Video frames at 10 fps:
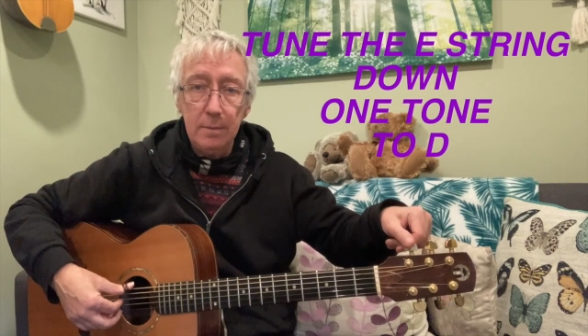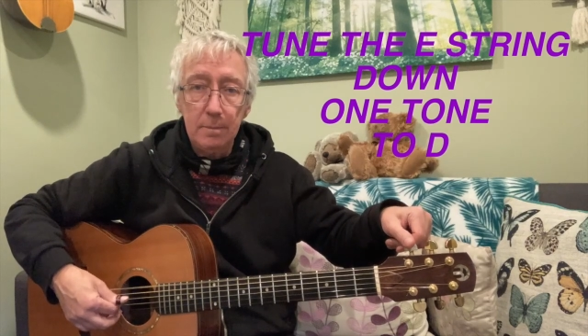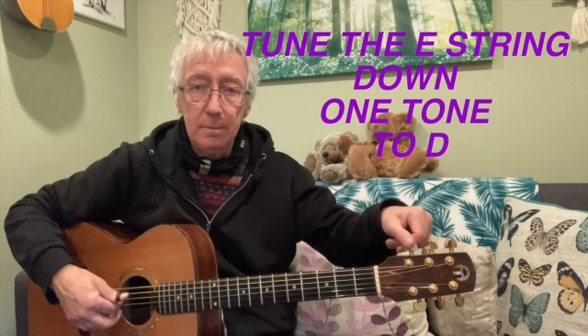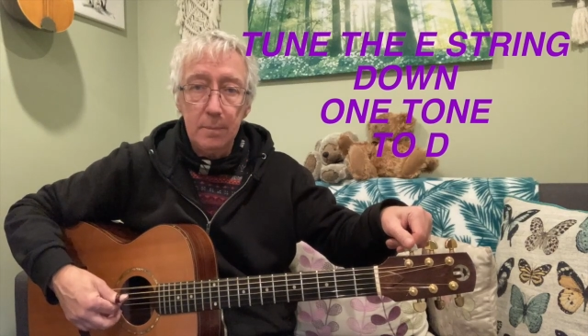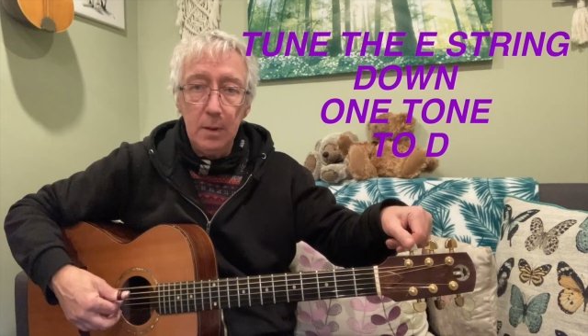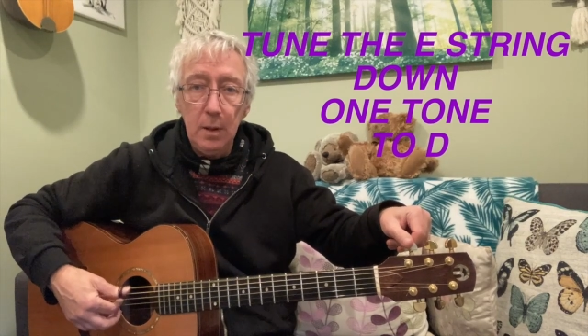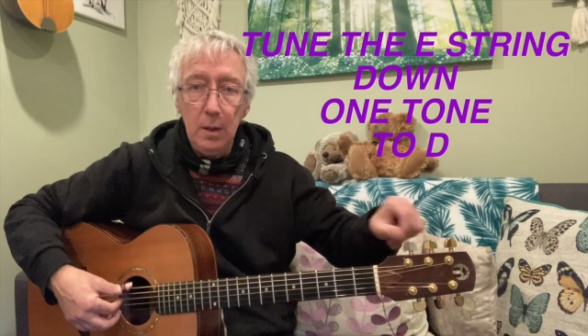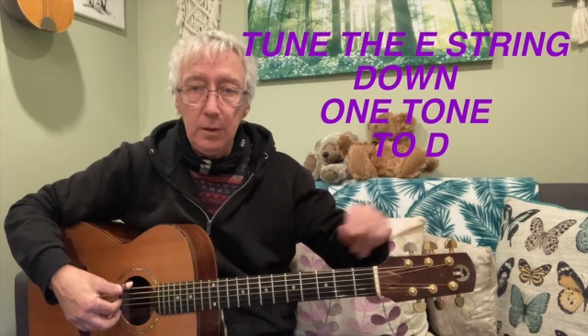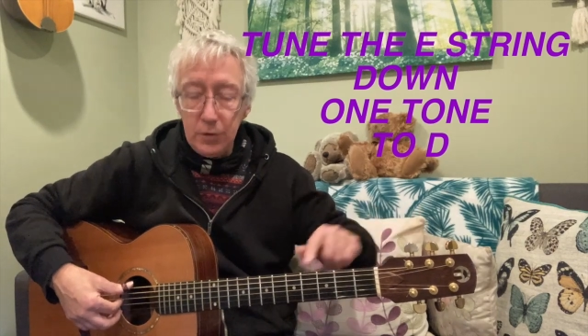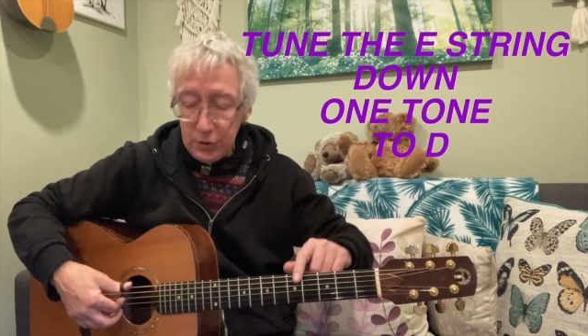
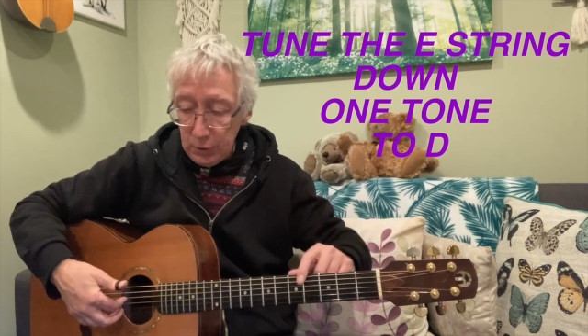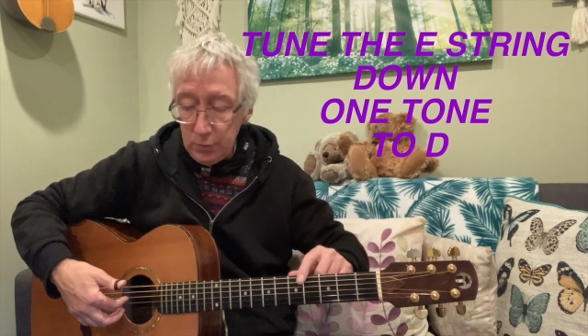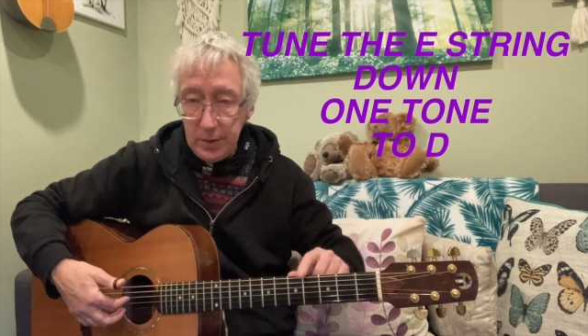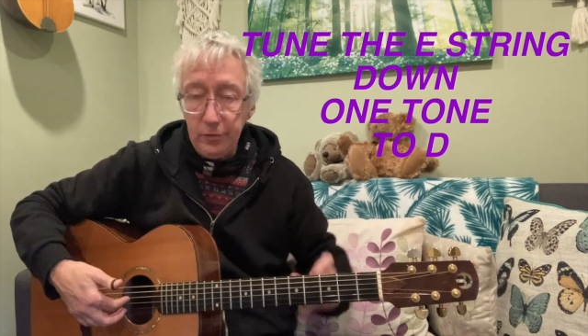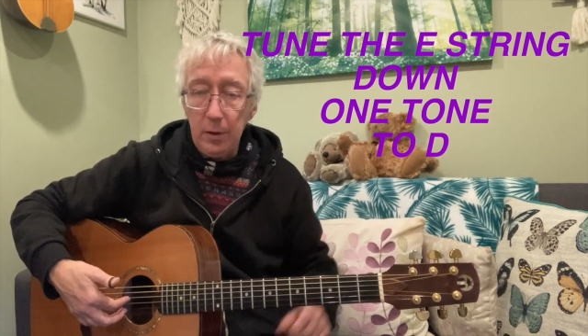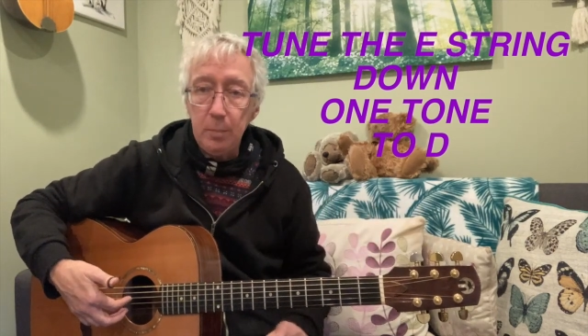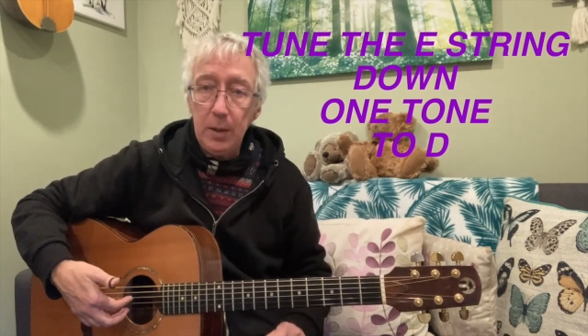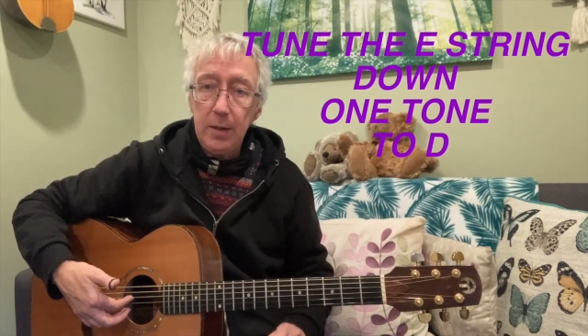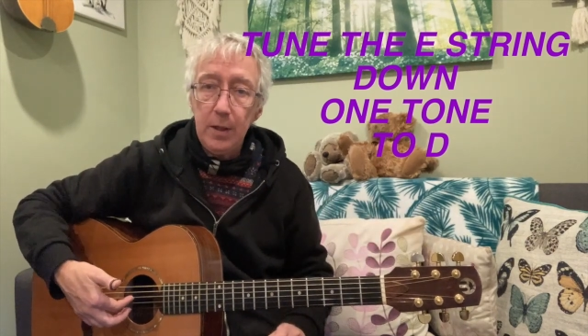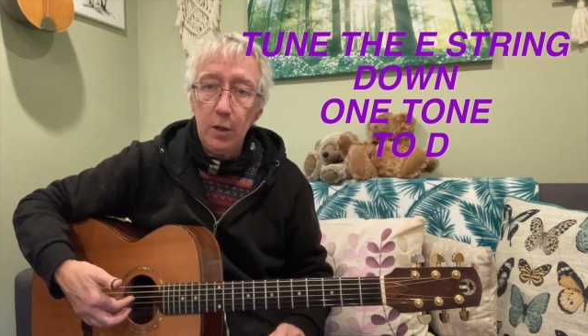To do this, I
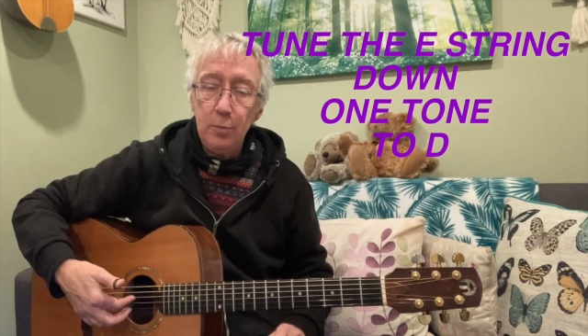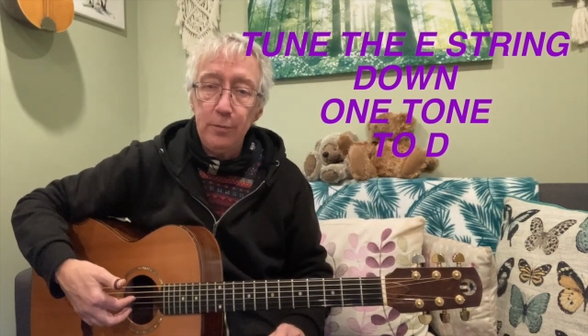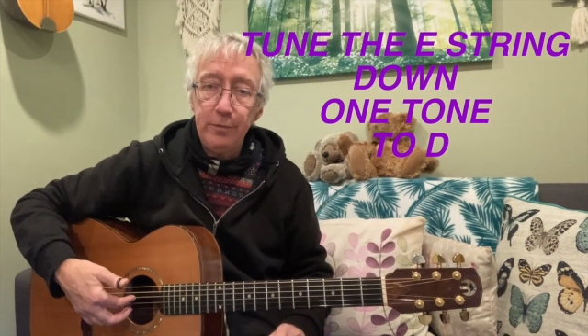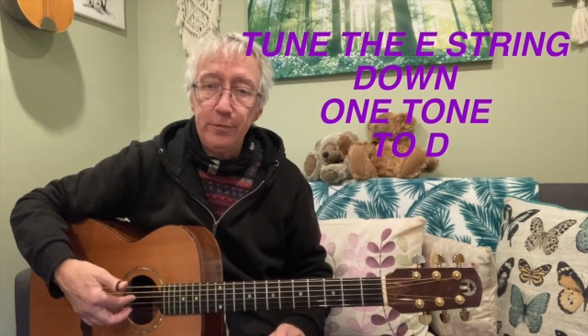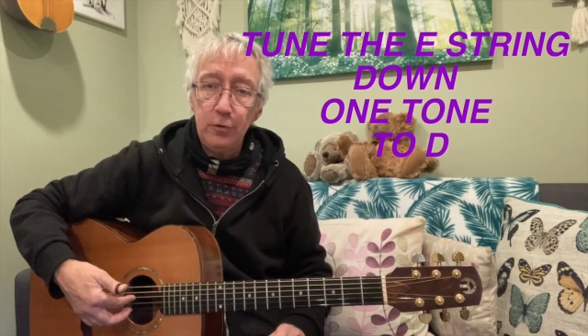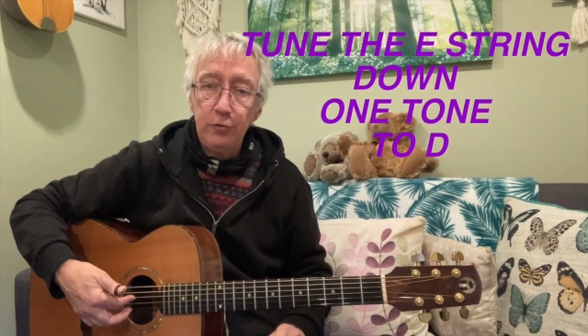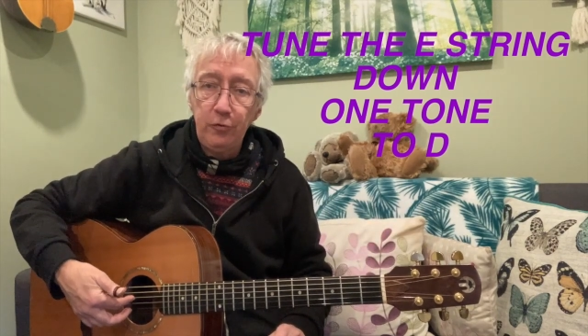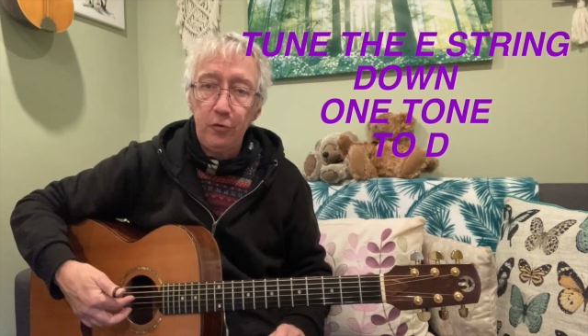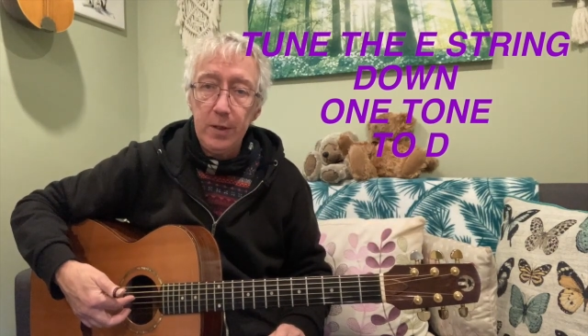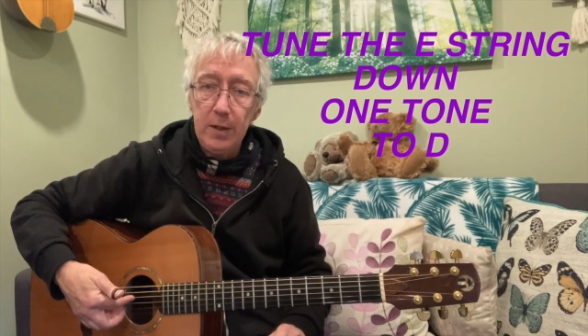play the open 4th
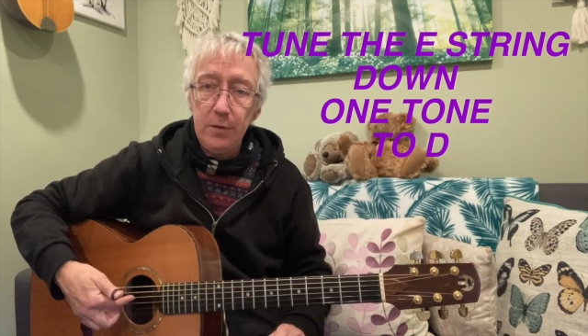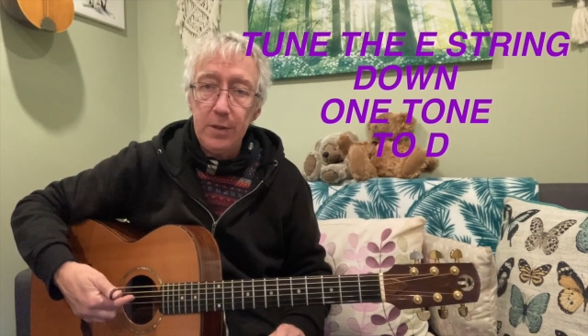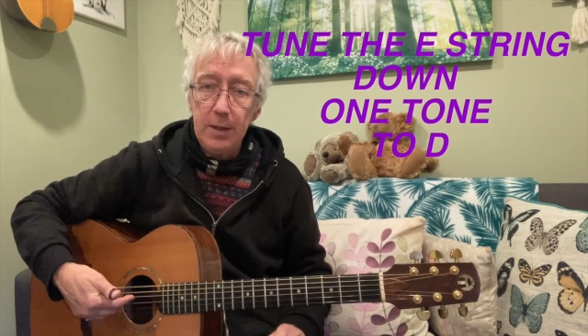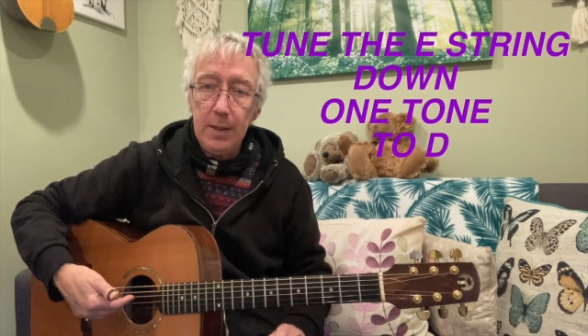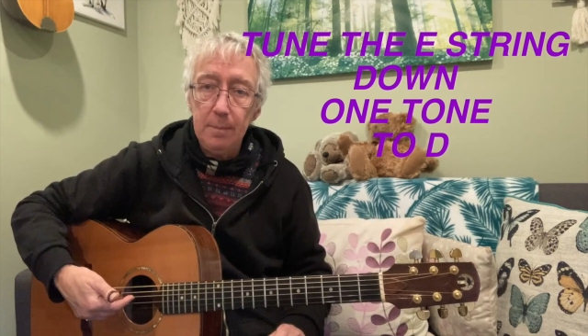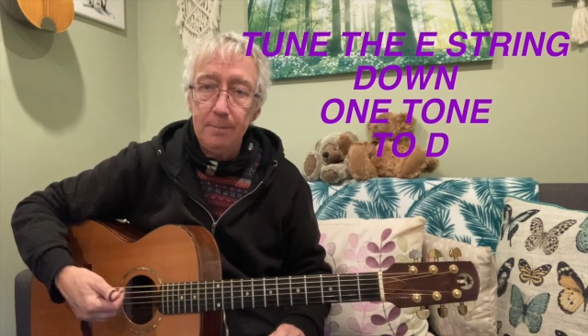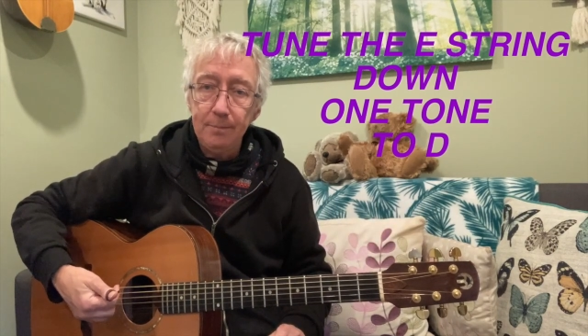string, the D,